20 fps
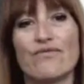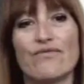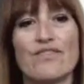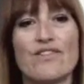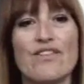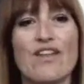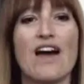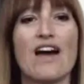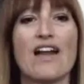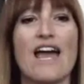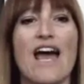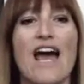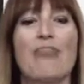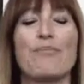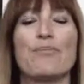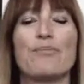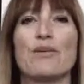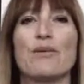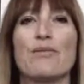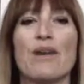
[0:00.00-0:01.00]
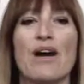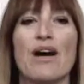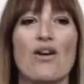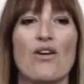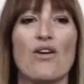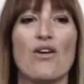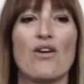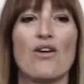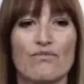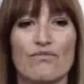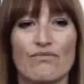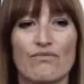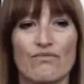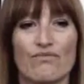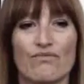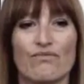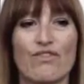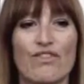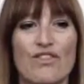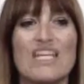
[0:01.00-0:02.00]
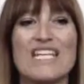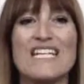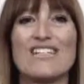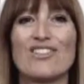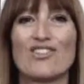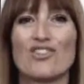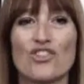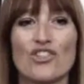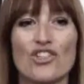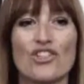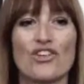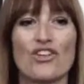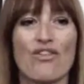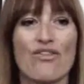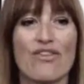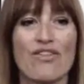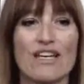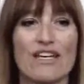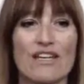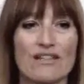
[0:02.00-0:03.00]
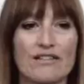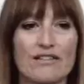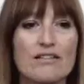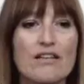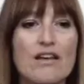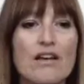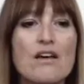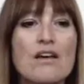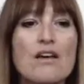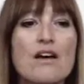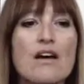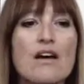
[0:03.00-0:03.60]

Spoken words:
not happy about these certain things.